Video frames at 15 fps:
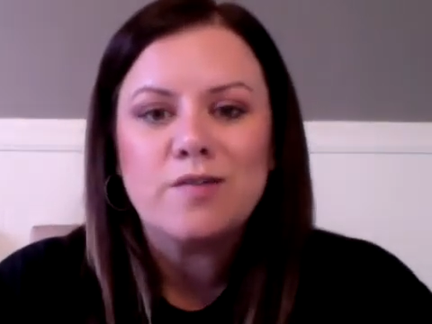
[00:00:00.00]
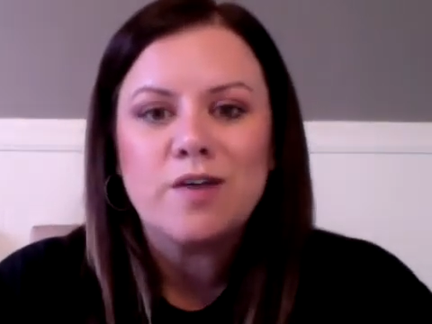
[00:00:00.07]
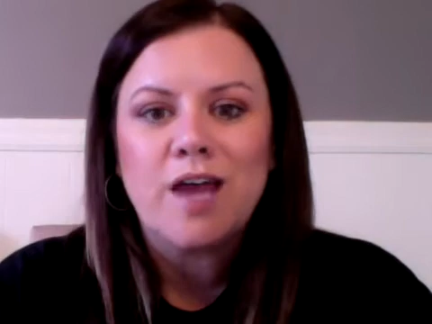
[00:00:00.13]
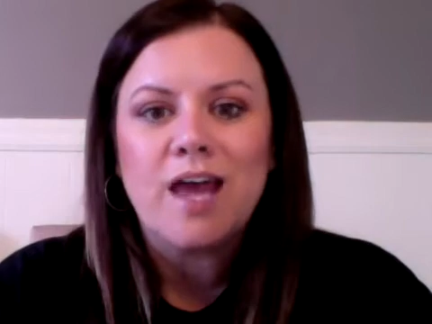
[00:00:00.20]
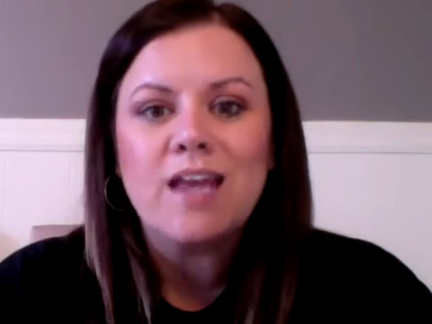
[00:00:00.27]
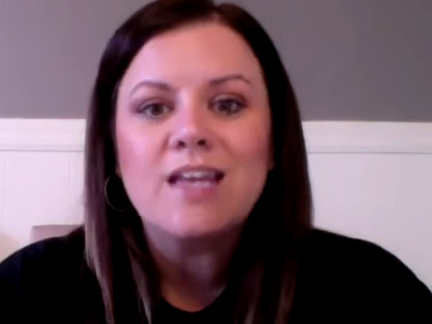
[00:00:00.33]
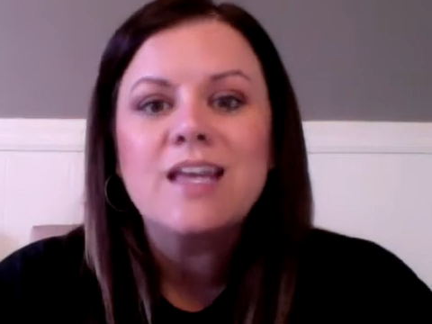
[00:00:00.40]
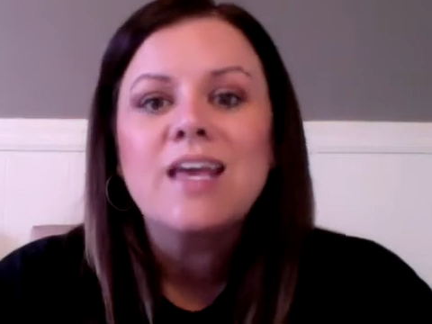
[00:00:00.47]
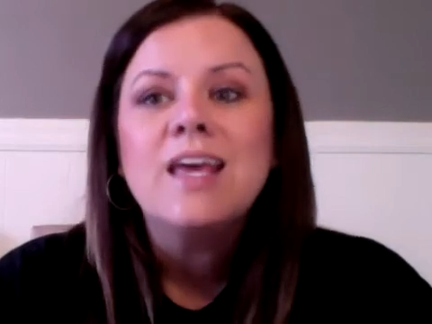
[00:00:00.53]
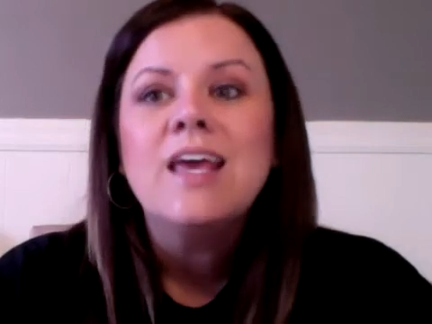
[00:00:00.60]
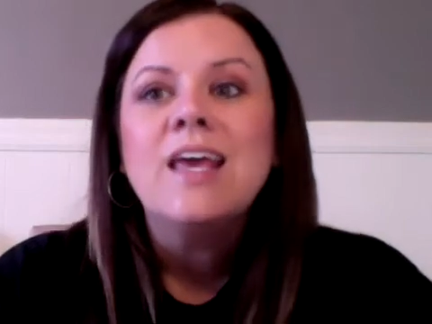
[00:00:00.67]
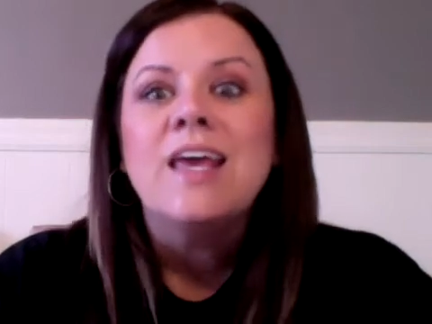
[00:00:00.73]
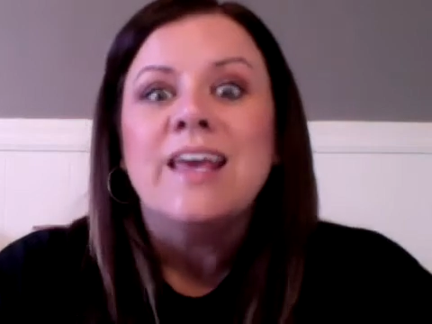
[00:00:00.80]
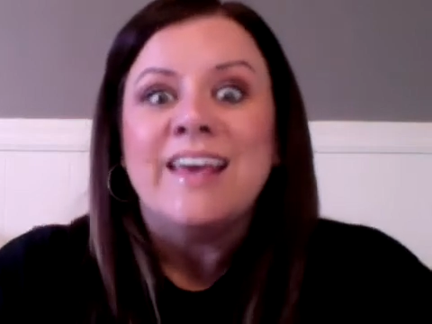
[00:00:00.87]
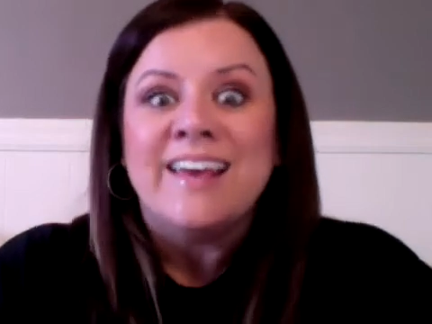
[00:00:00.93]
forget.
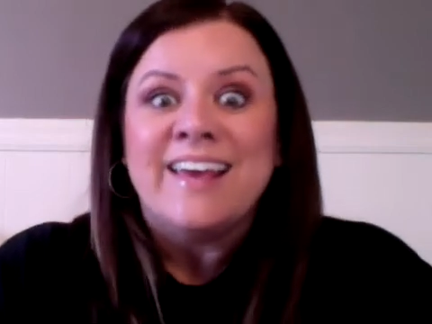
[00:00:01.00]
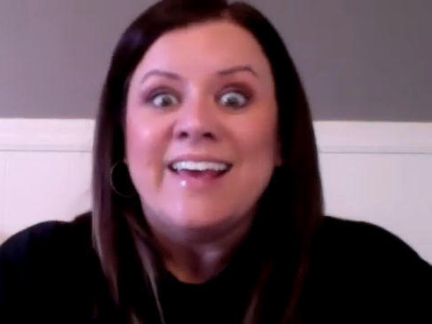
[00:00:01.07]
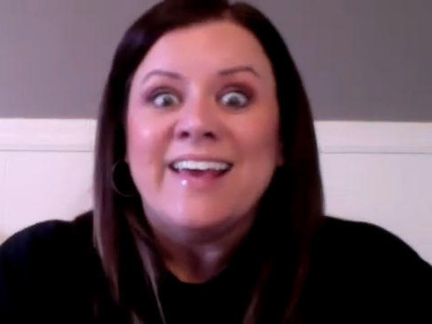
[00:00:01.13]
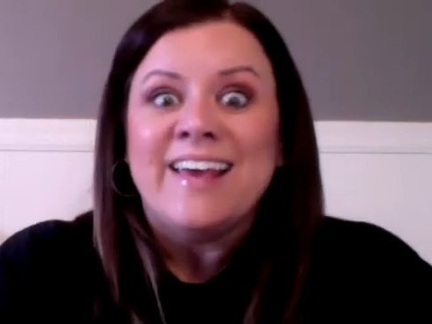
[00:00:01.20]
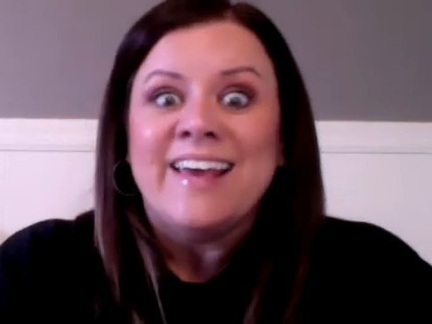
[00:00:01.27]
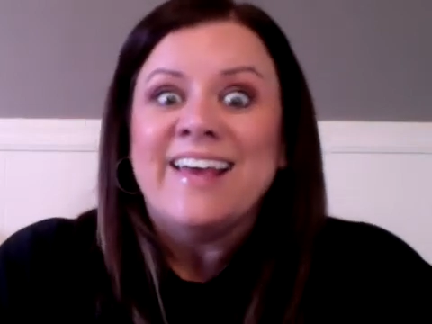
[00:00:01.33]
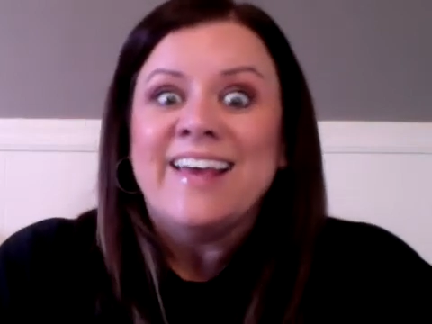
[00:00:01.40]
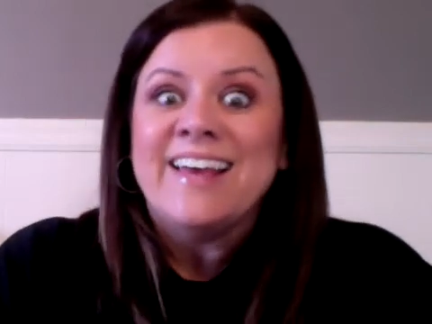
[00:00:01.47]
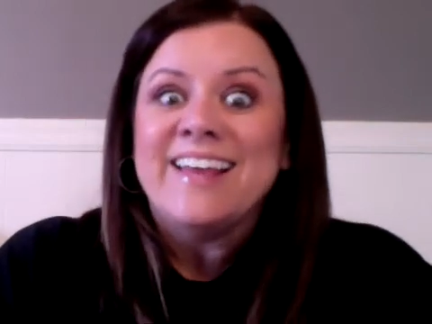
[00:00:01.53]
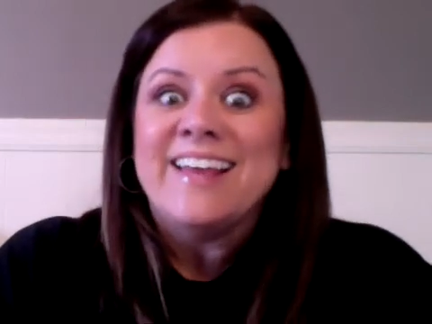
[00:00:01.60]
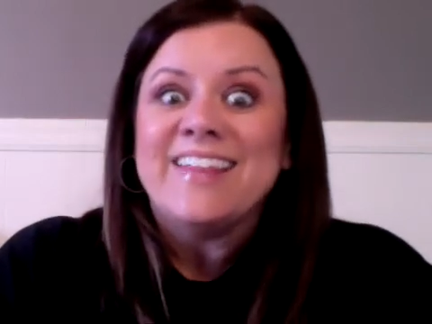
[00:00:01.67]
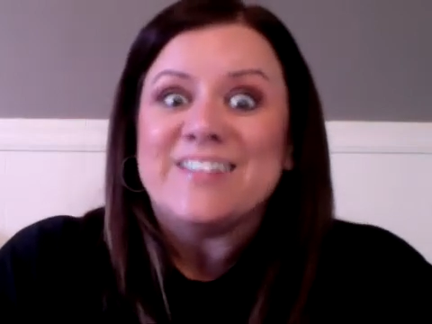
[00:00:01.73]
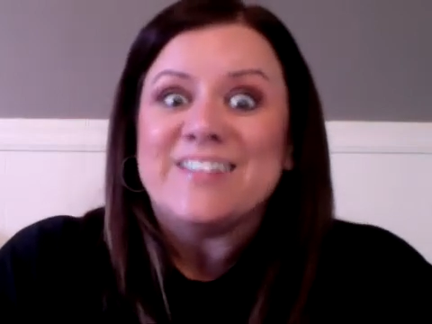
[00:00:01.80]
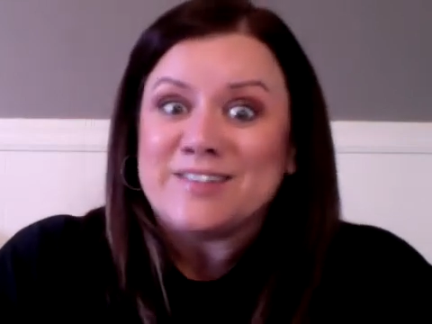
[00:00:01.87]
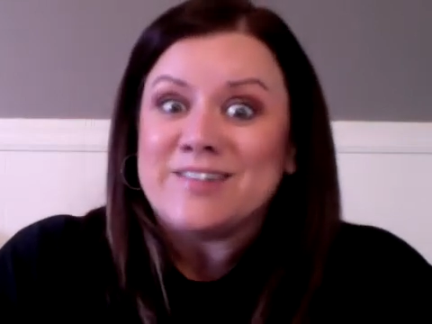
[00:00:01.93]

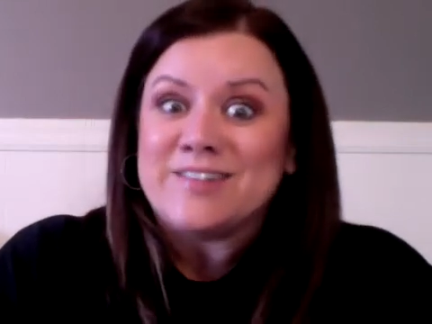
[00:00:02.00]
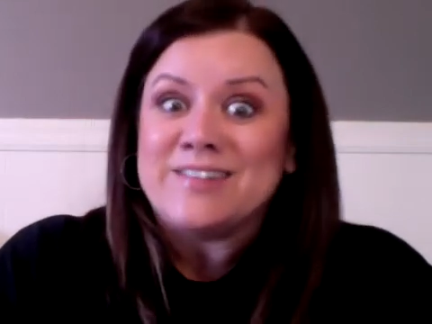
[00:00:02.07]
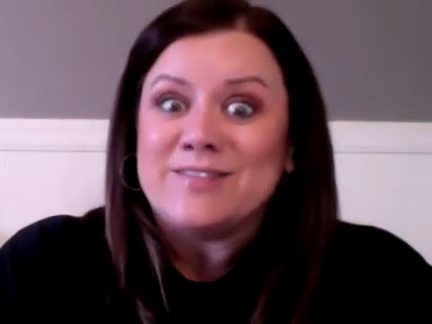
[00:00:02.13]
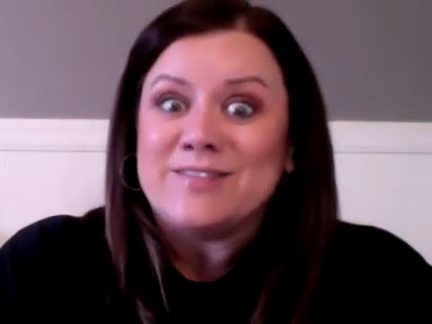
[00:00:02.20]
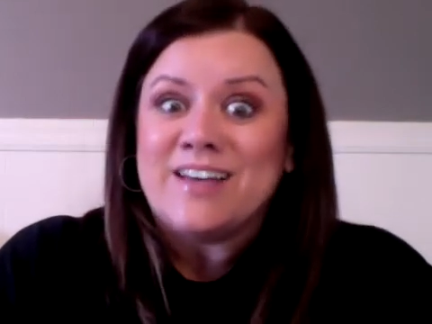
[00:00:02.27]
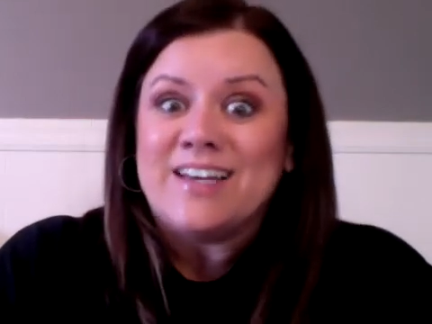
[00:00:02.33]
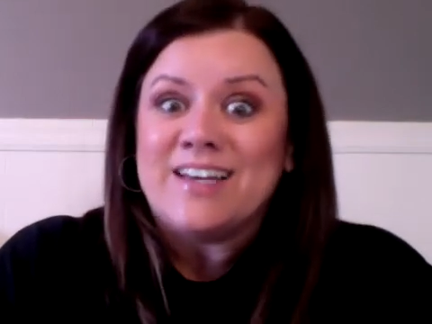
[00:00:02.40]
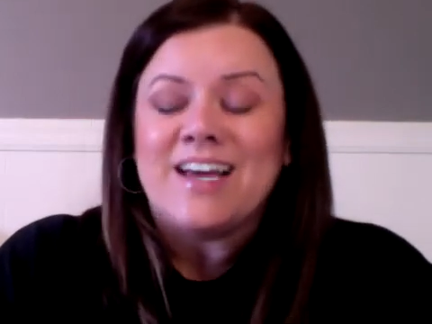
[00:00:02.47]
Those are always fun.